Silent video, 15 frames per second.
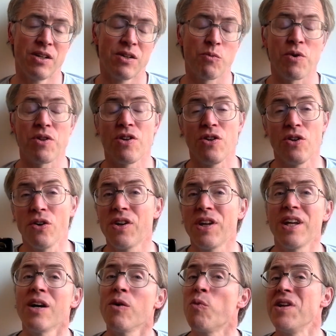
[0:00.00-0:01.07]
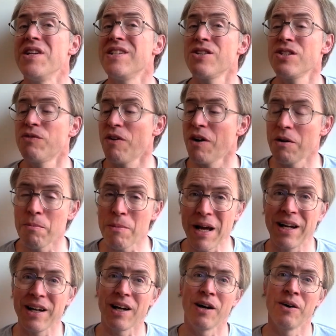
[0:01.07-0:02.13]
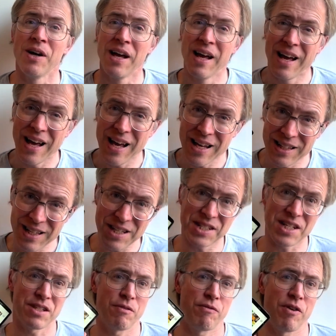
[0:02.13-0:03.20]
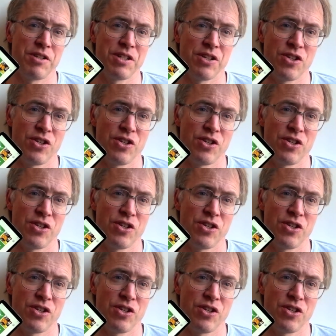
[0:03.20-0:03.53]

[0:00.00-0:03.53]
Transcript: With Nokia, Windows Phone Mango at least has a fighting